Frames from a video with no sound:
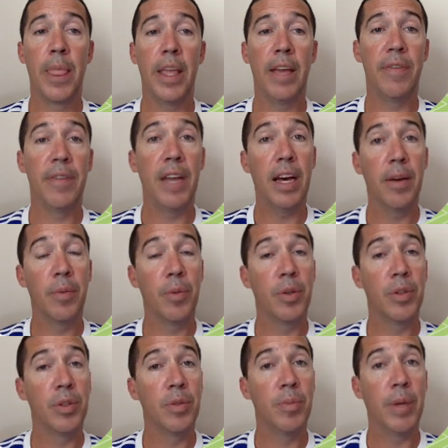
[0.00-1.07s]
If not,
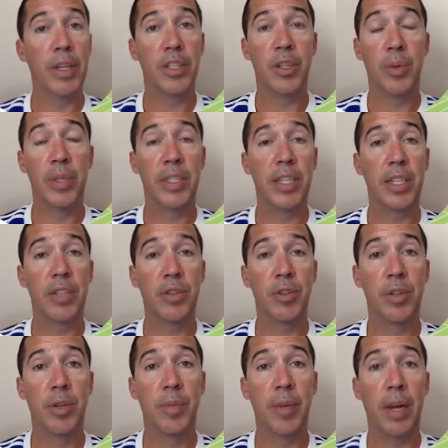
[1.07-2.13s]
we'll make sure we stick to
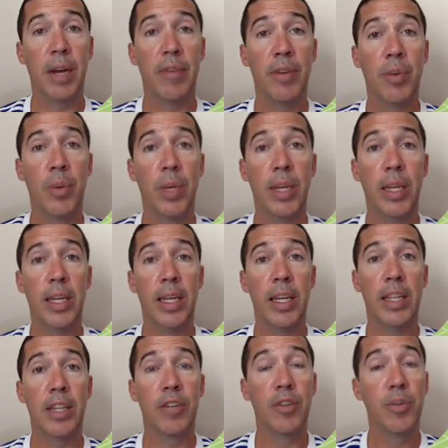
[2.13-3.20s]
them every week in
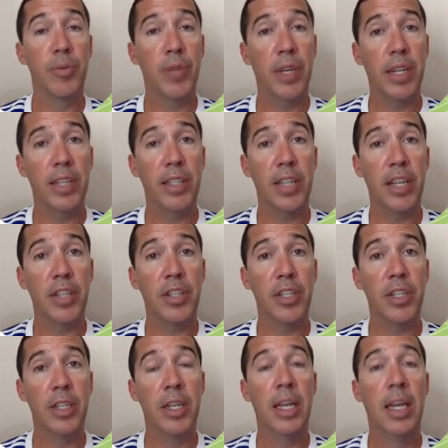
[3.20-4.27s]
the group training
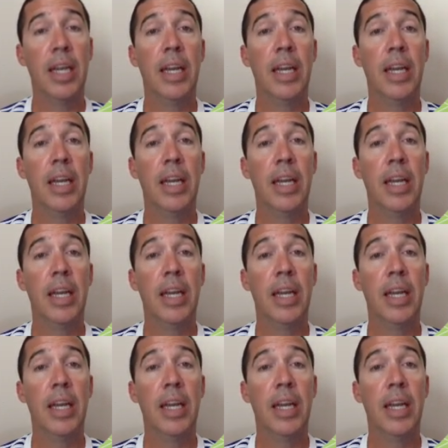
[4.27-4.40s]
session,